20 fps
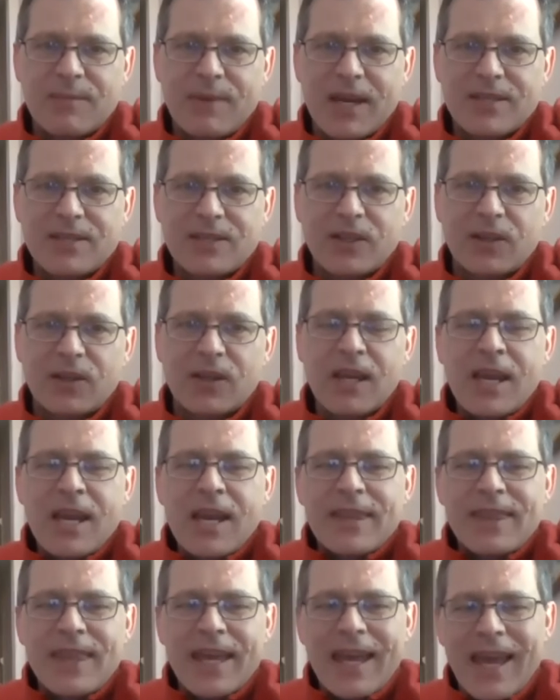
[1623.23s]
massacre
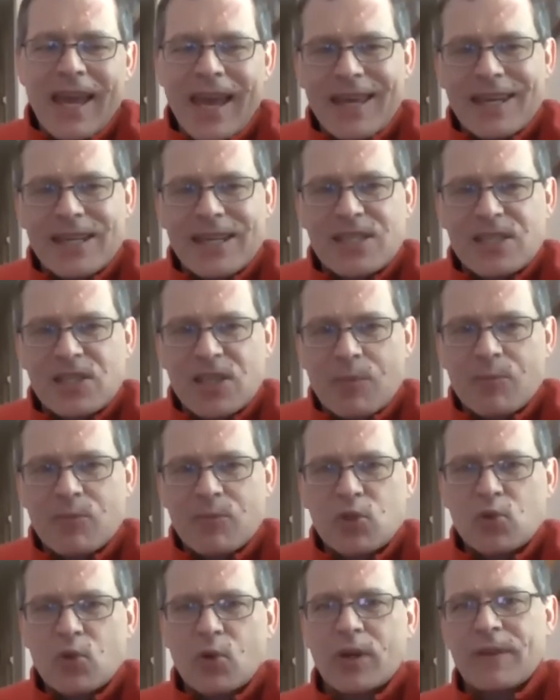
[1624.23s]
they had some
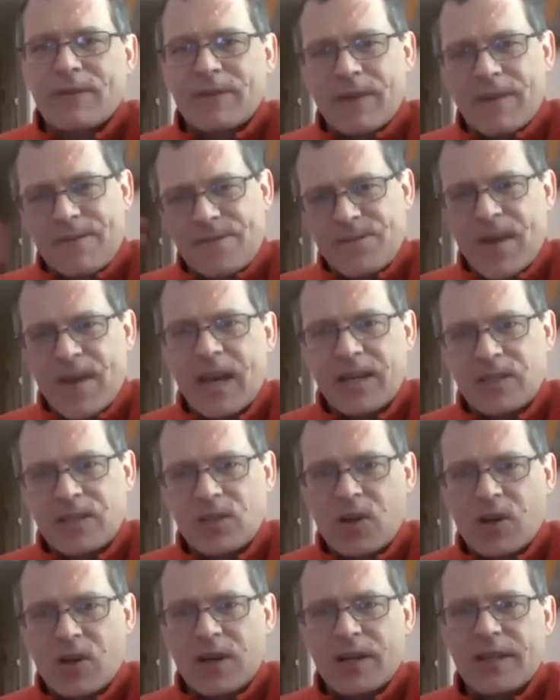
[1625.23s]
sort of effect
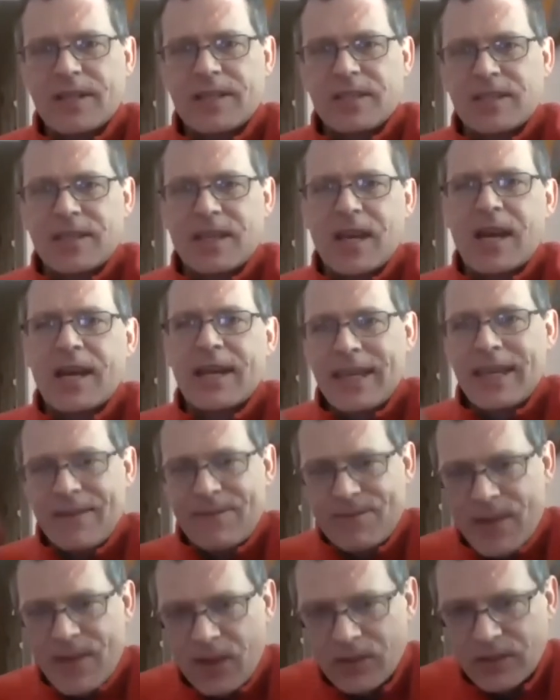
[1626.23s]
on his uh, he
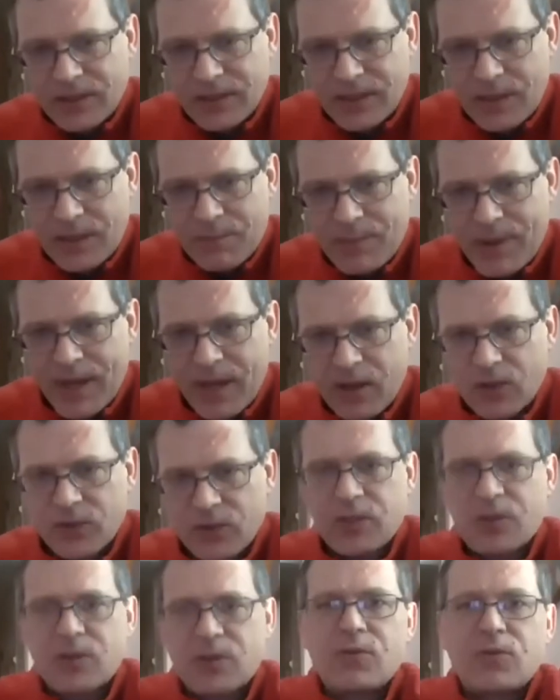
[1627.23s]
felt
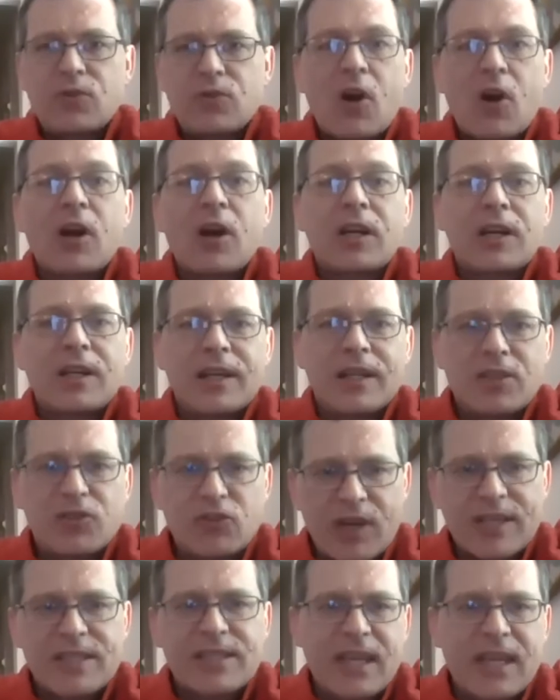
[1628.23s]
compelled to talk and
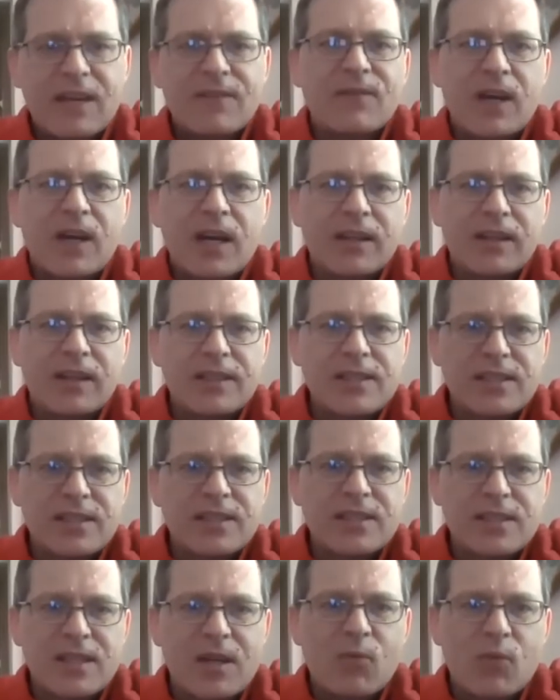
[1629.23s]
address that violence
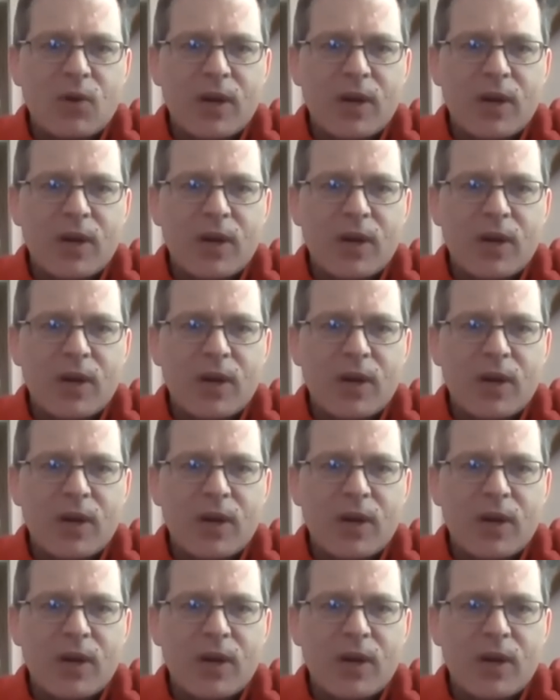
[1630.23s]
in some yeah.